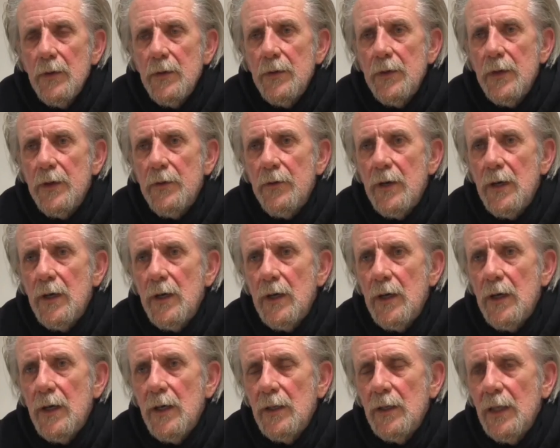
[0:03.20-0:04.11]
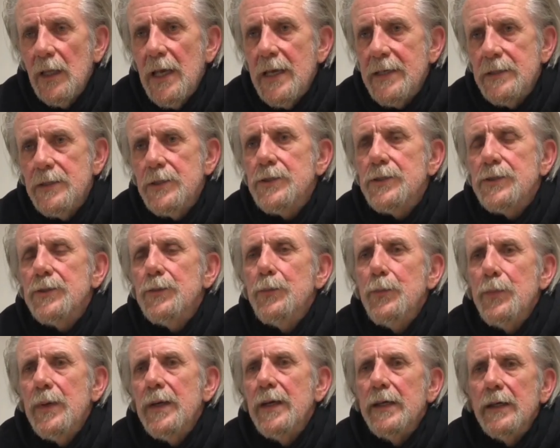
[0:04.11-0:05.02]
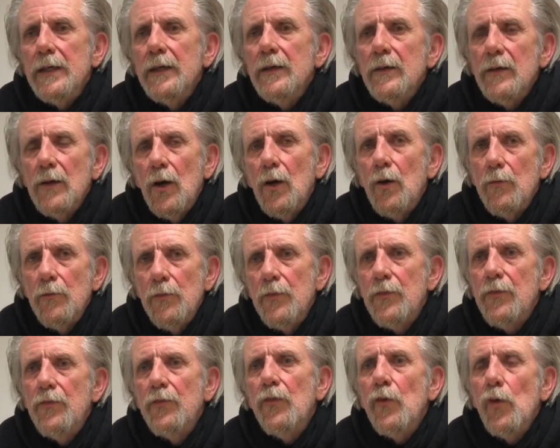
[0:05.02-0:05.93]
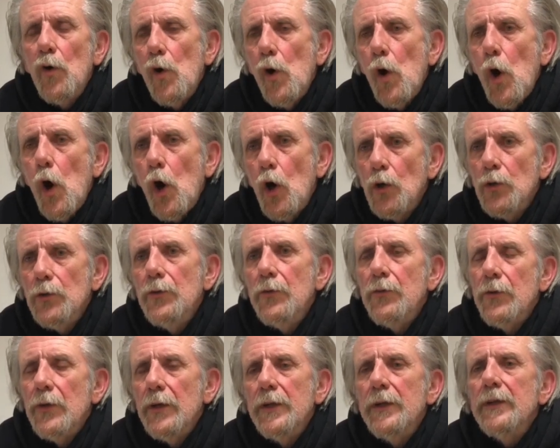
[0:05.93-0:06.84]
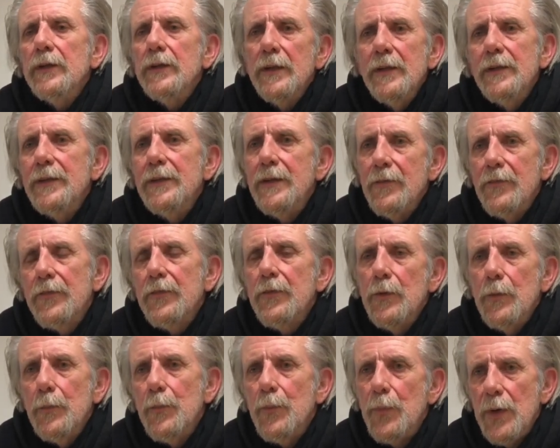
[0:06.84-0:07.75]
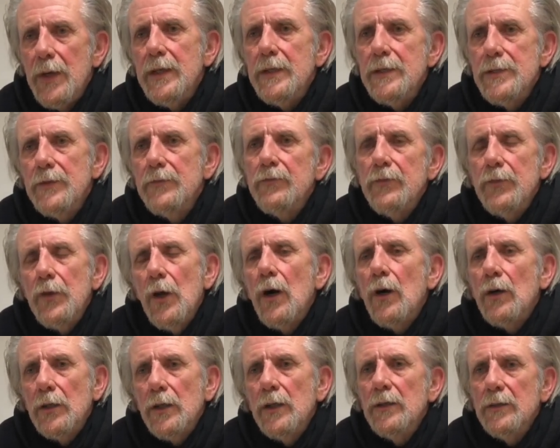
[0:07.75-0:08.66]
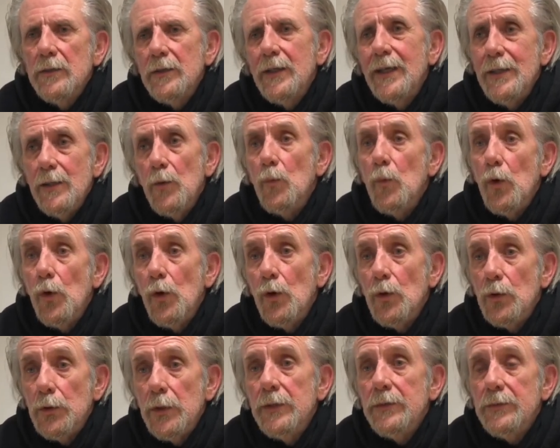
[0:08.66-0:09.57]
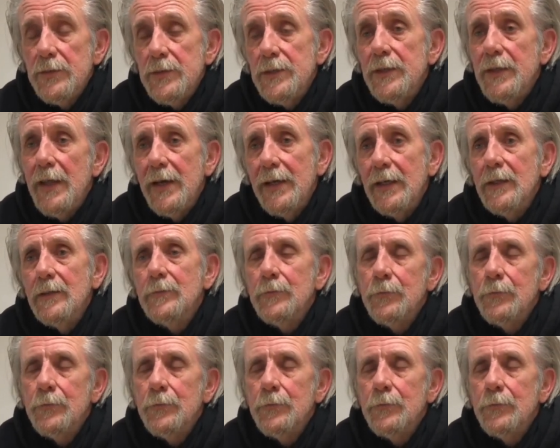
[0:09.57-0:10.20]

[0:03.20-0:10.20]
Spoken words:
There are alleged to be over 400 different breeds of dog in the world today.